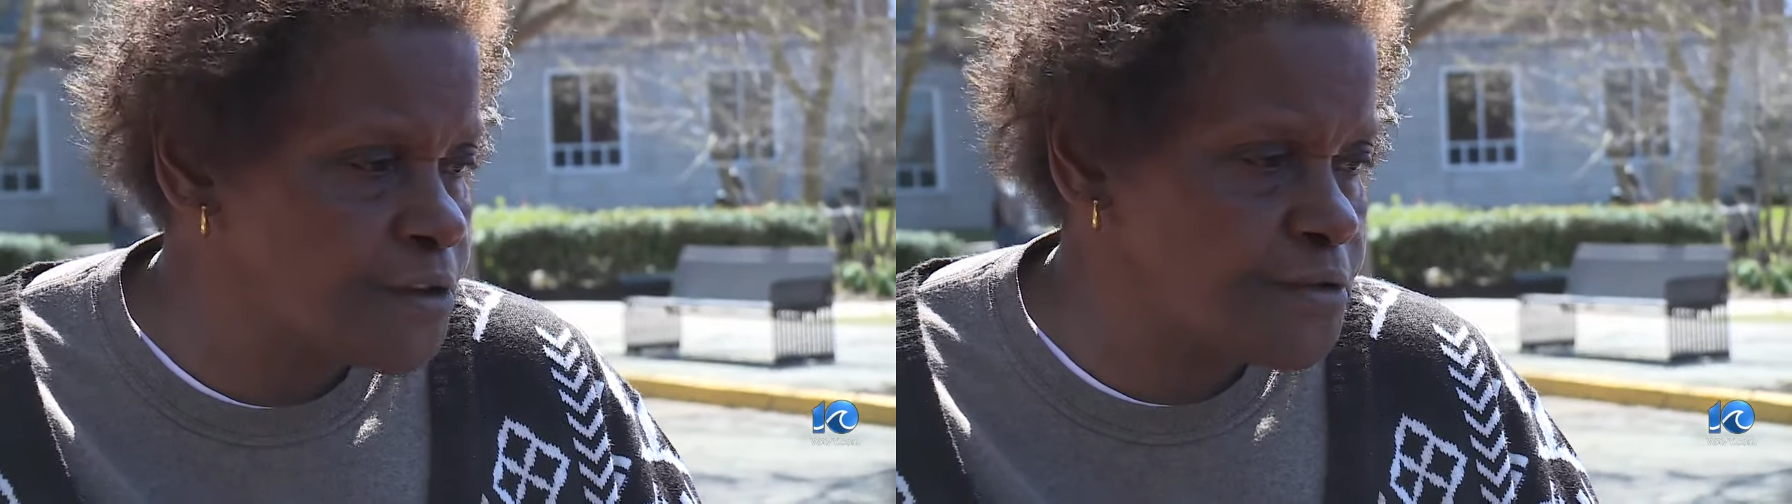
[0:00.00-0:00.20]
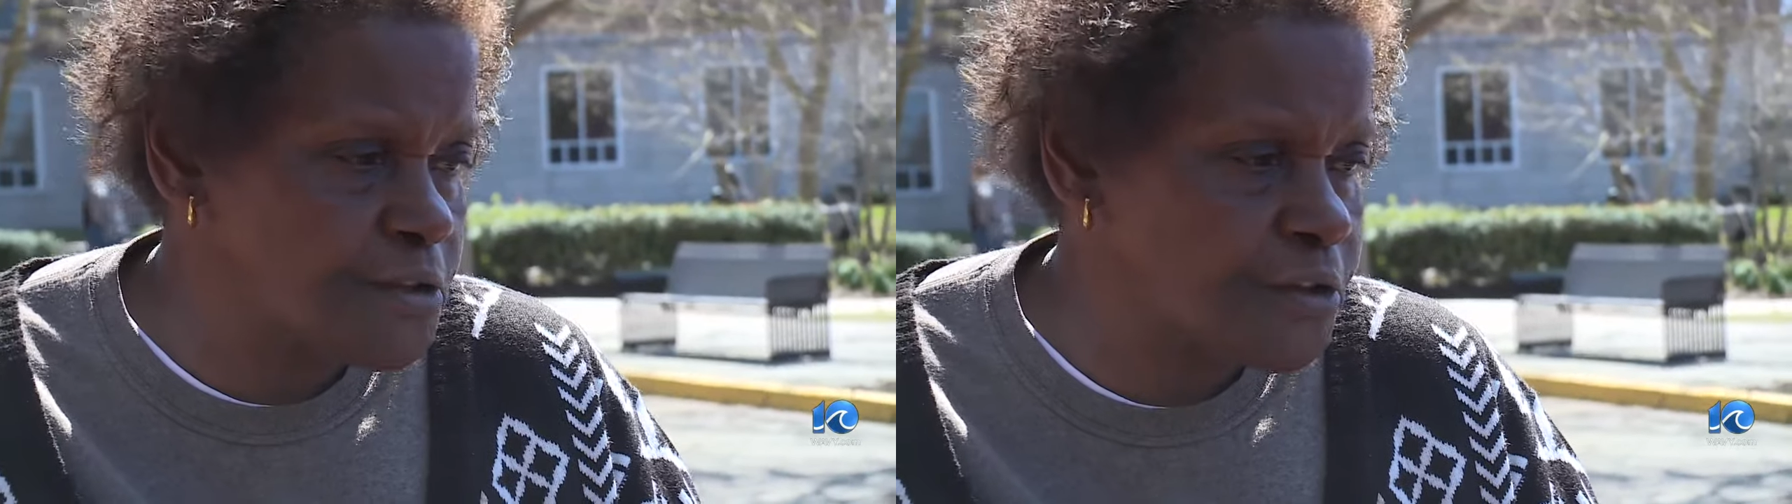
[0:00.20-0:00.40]

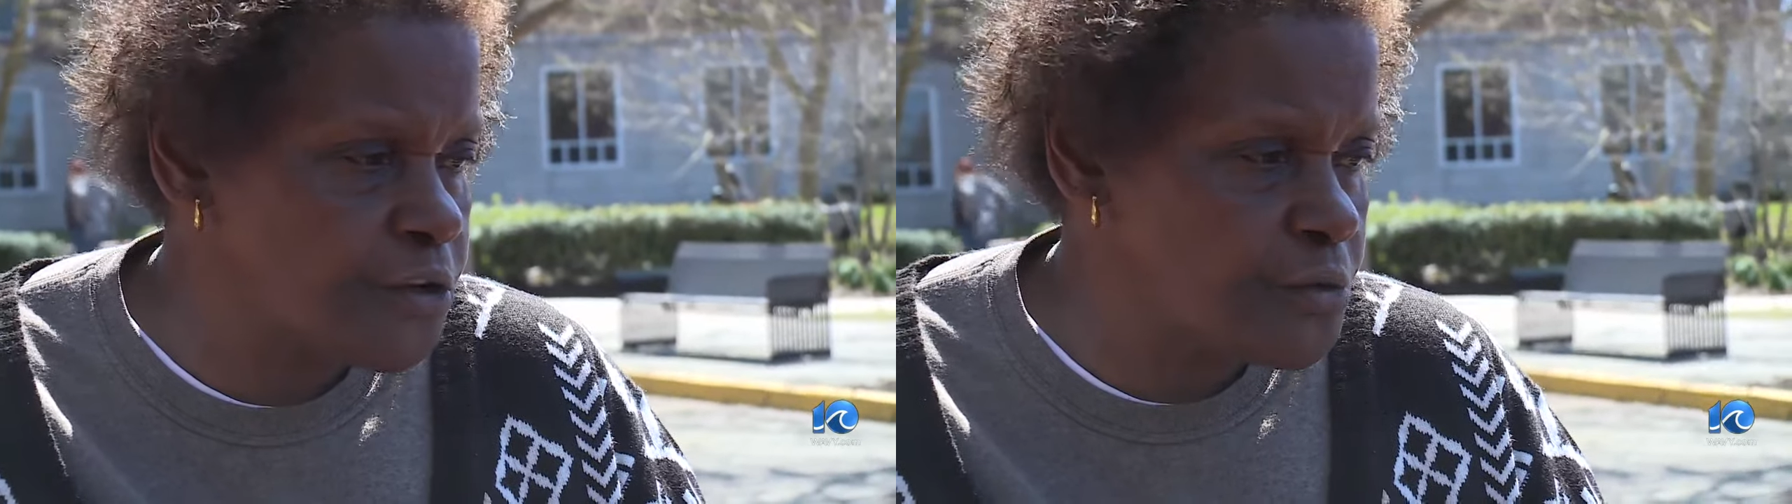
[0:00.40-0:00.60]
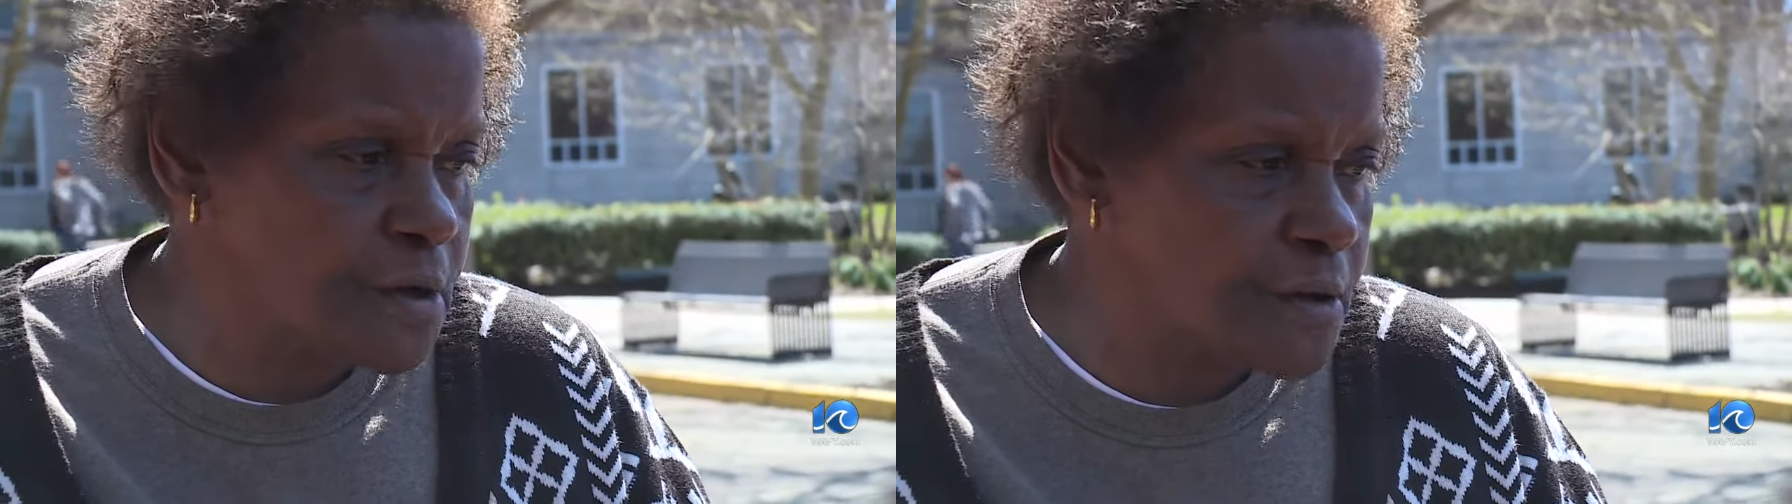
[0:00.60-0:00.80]
just as
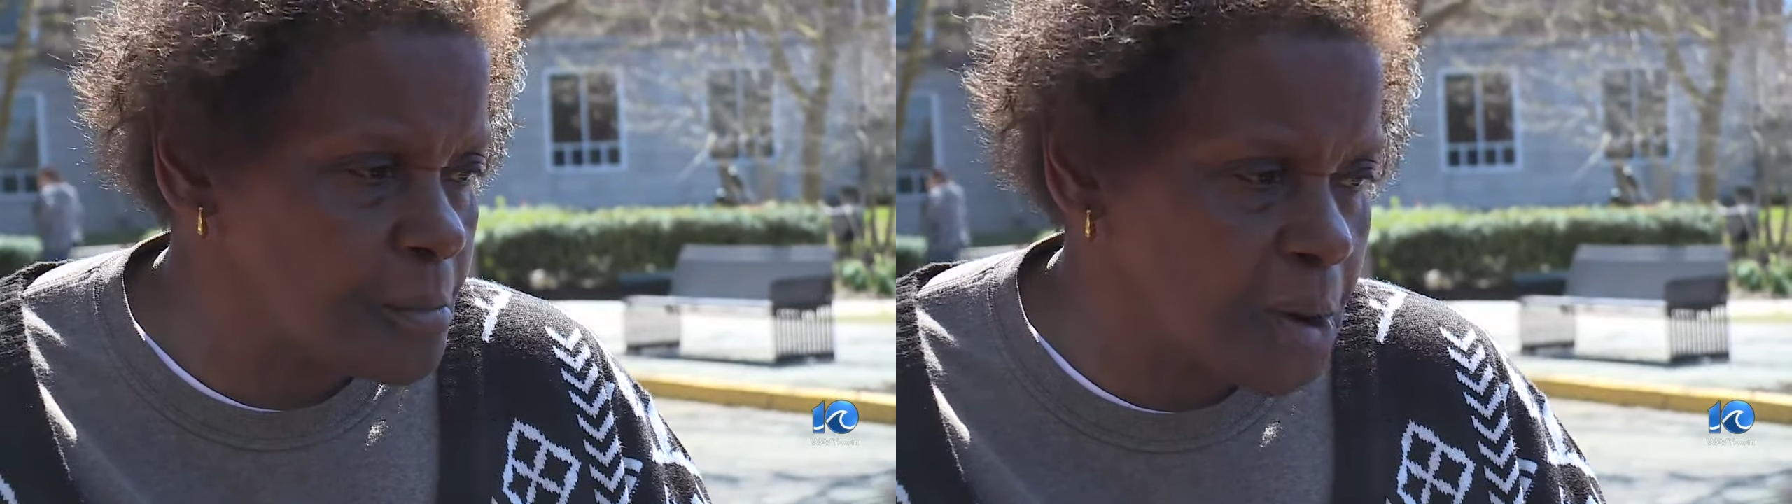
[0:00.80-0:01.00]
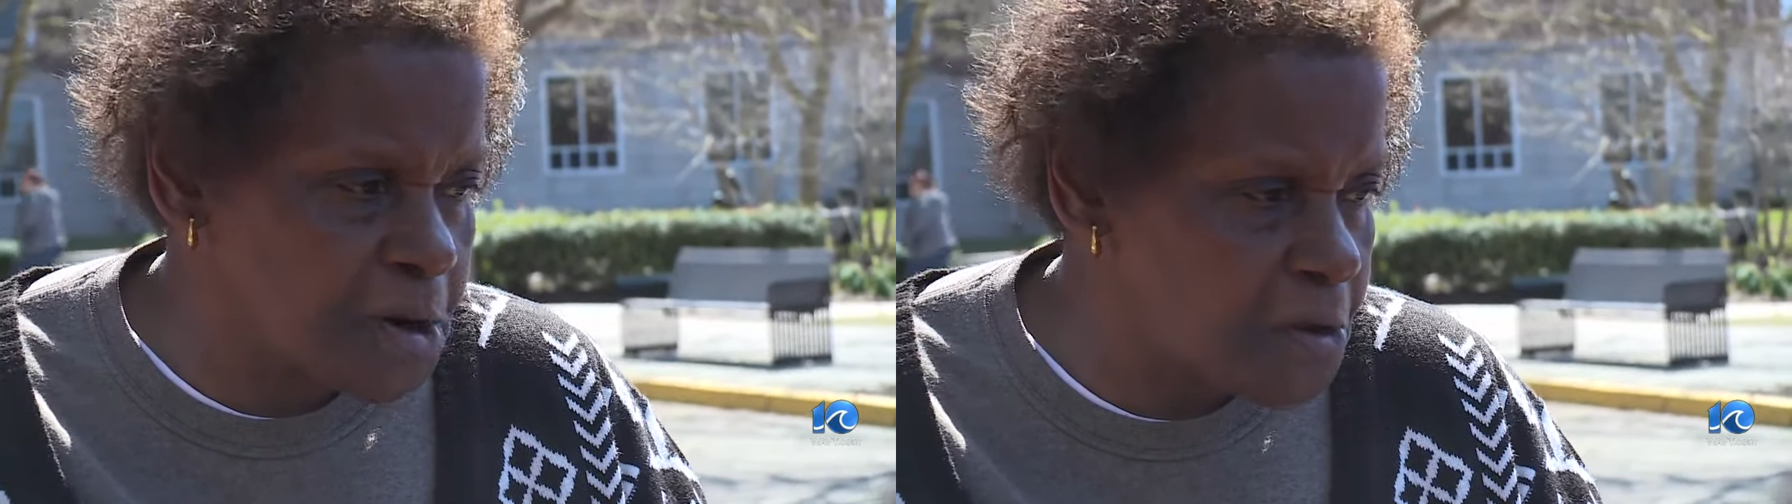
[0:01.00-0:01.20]
cute as a
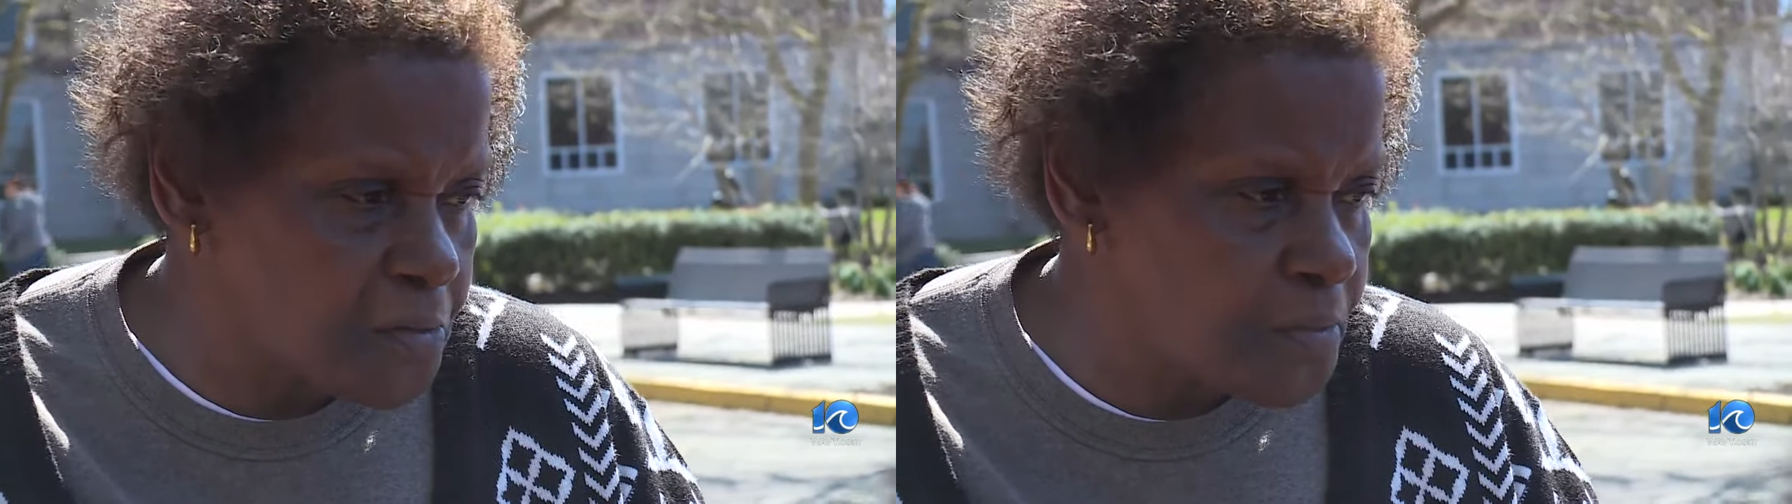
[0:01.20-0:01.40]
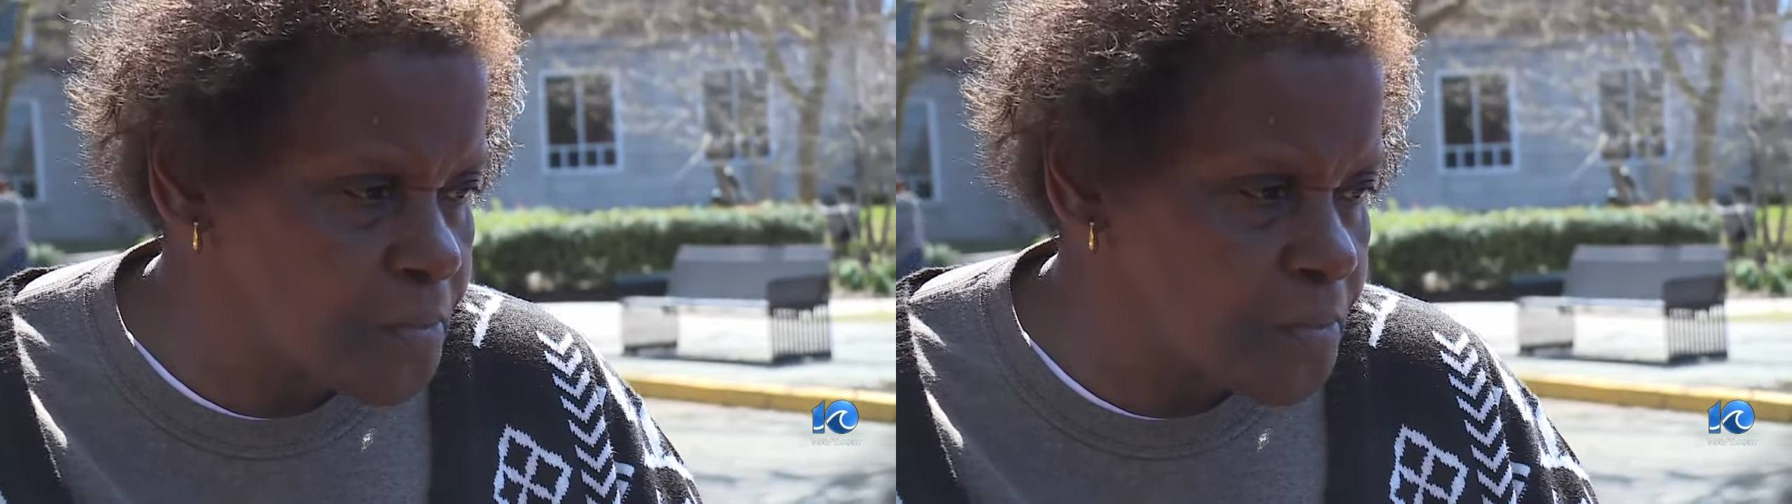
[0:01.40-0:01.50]
button.